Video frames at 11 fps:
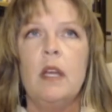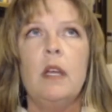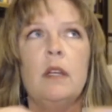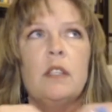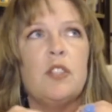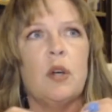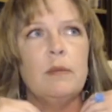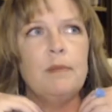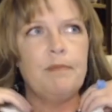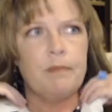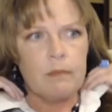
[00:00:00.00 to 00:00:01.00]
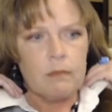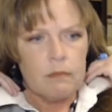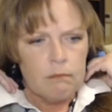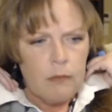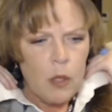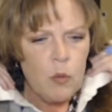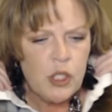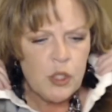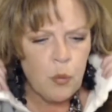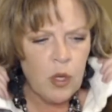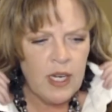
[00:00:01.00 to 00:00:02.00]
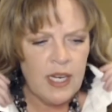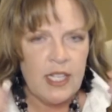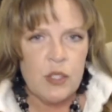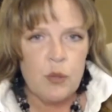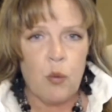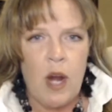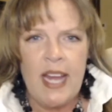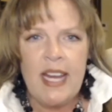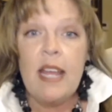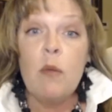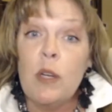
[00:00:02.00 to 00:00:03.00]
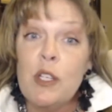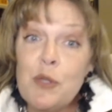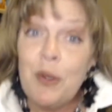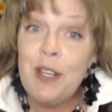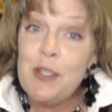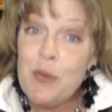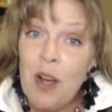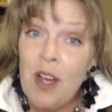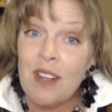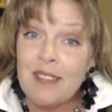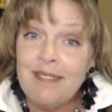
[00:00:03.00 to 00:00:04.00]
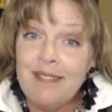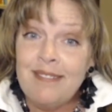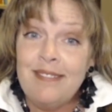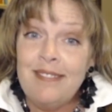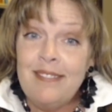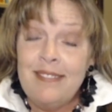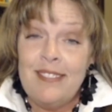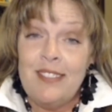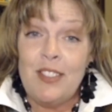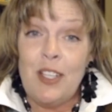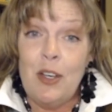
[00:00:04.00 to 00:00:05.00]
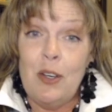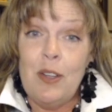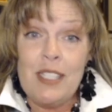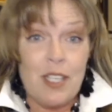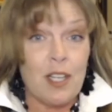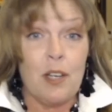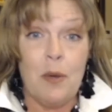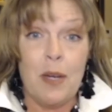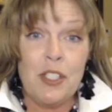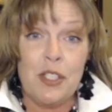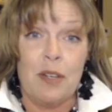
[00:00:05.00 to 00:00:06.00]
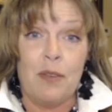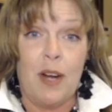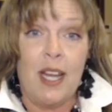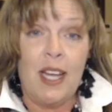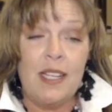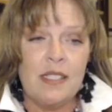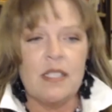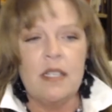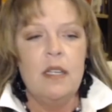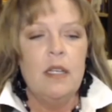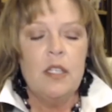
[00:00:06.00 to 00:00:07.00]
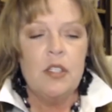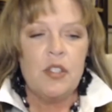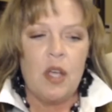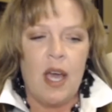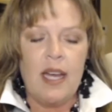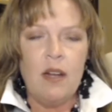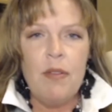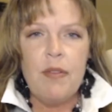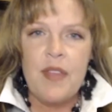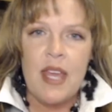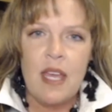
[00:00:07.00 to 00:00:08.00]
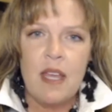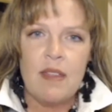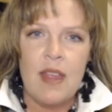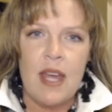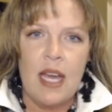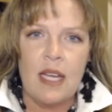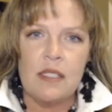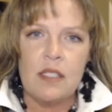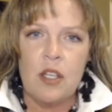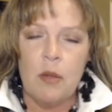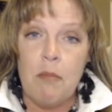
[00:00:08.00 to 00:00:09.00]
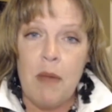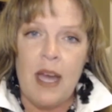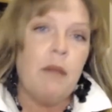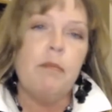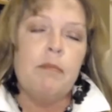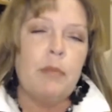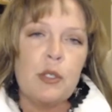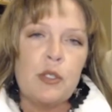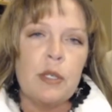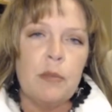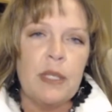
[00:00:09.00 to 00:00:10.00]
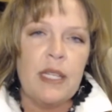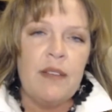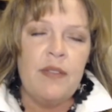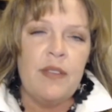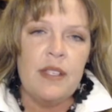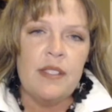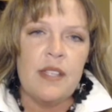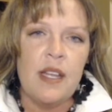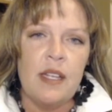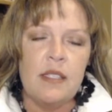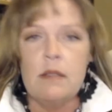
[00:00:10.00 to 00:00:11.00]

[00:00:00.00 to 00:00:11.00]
So which one is right and which one is wrong? So that's a good question, right? So I don't think that, my personal belief is that,